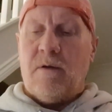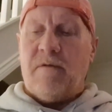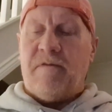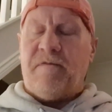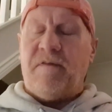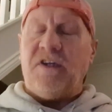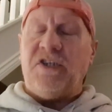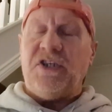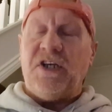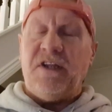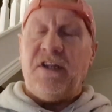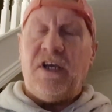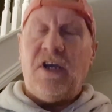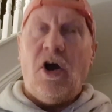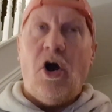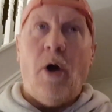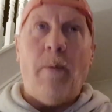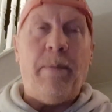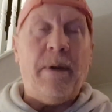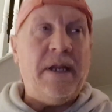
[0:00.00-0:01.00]
Fishing the
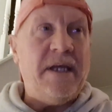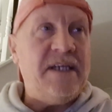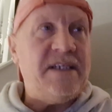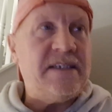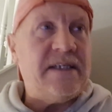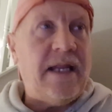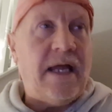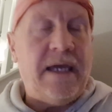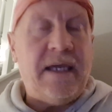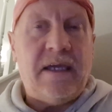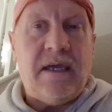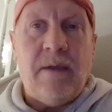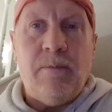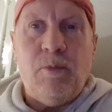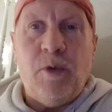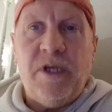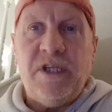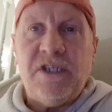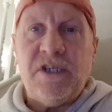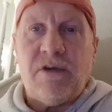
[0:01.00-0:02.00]
Obelisk Lake in
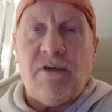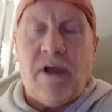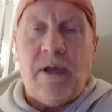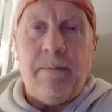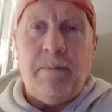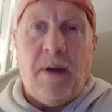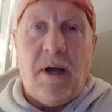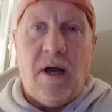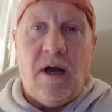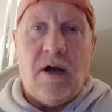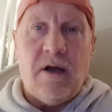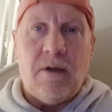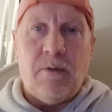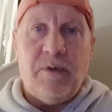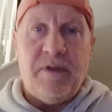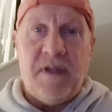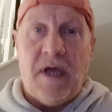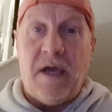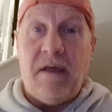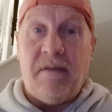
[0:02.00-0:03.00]
Windsor Great Park
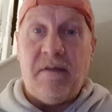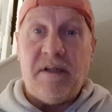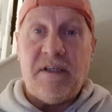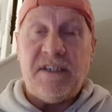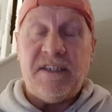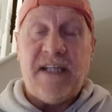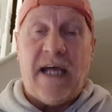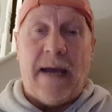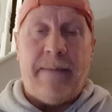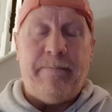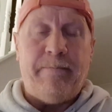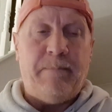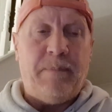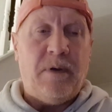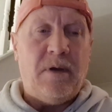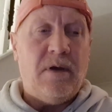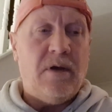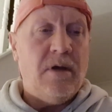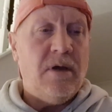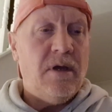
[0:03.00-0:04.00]
with Nathan Stamp.
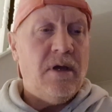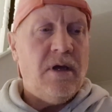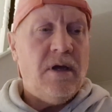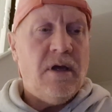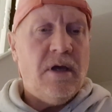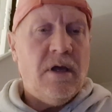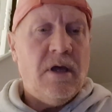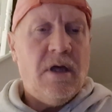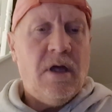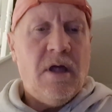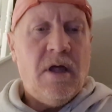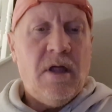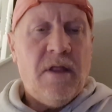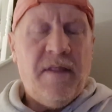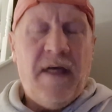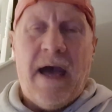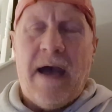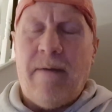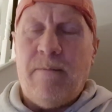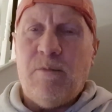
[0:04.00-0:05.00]

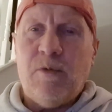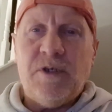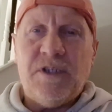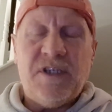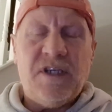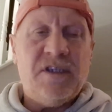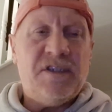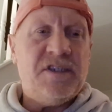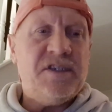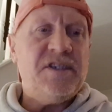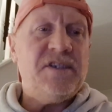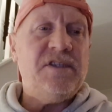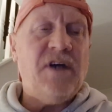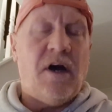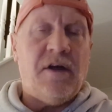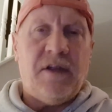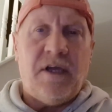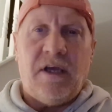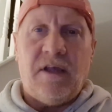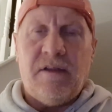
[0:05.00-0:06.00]
That was
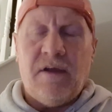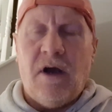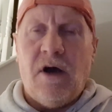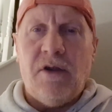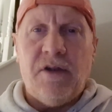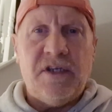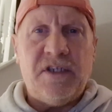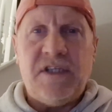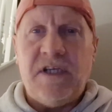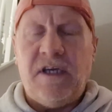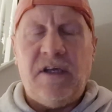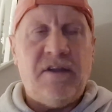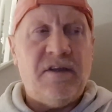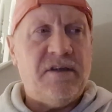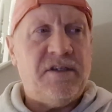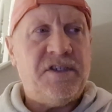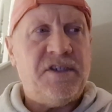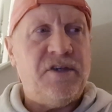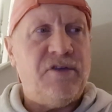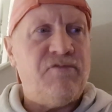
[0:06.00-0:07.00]
stunning. Honestly,
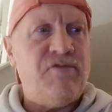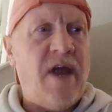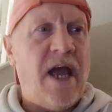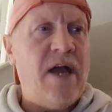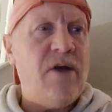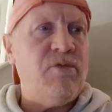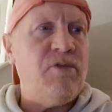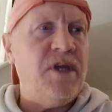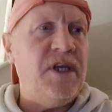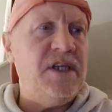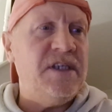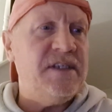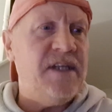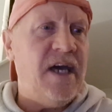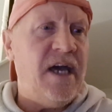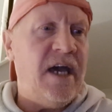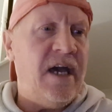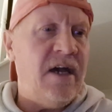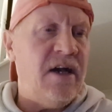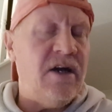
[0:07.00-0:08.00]
the surroundings
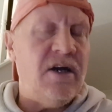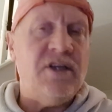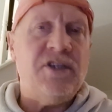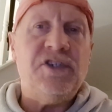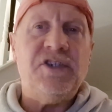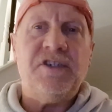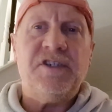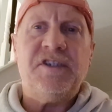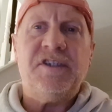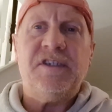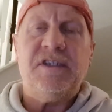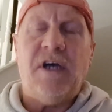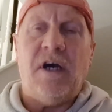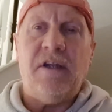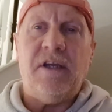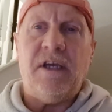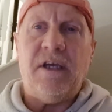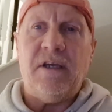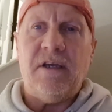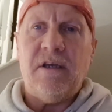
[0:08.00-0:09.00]
there are just
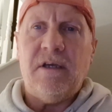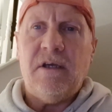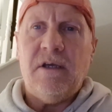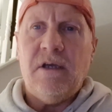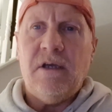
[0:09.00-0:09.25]
stunning.